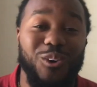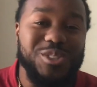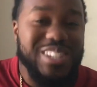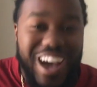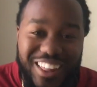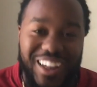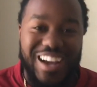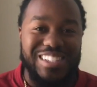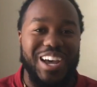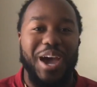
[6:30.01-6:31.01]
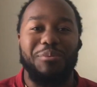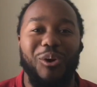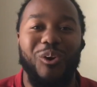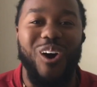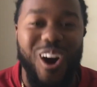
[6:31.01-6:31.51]
I mean, we
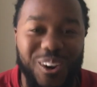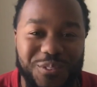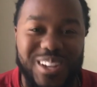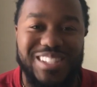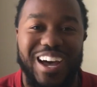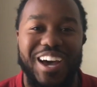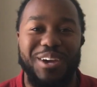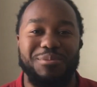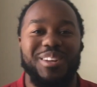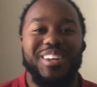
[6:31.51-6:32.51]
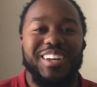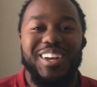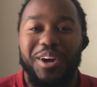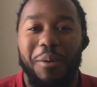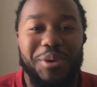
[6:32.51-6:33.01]
ready. We were like,
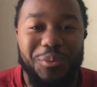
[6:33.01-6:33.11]
oh,